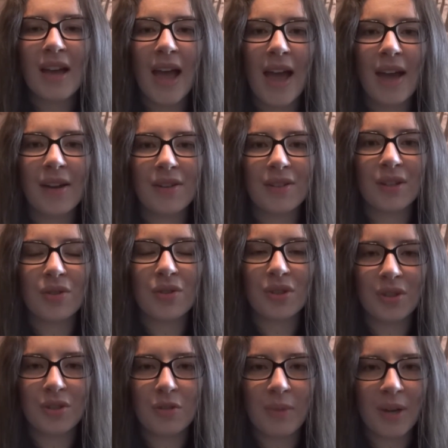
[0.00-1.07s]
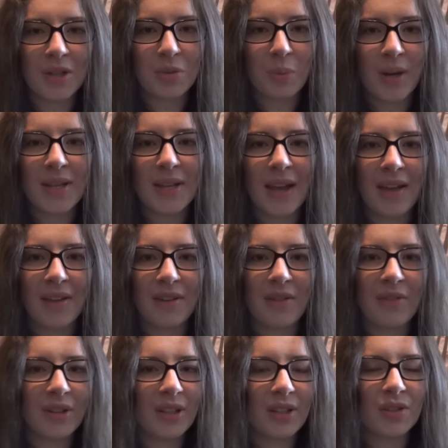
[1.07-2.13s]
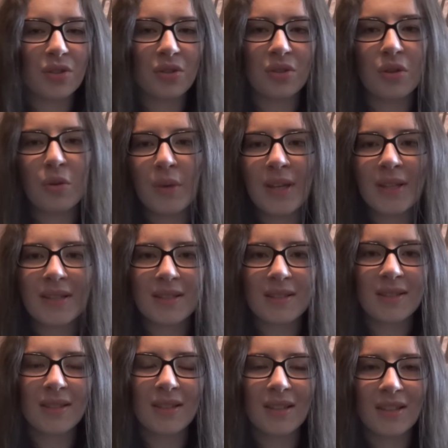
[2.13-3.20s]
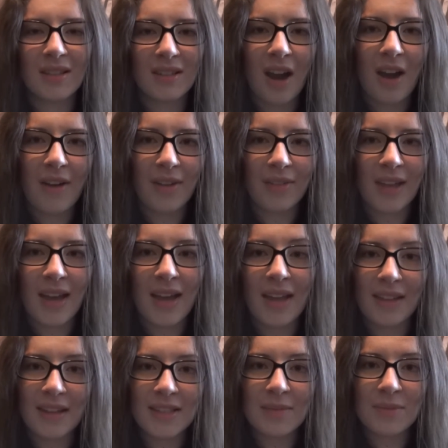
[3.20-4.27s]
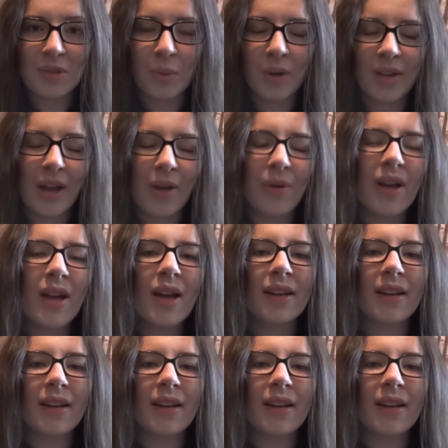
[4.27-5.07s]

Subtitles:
and I usually do my 20 gallon every like 2 weeks around that, and that seems to work out.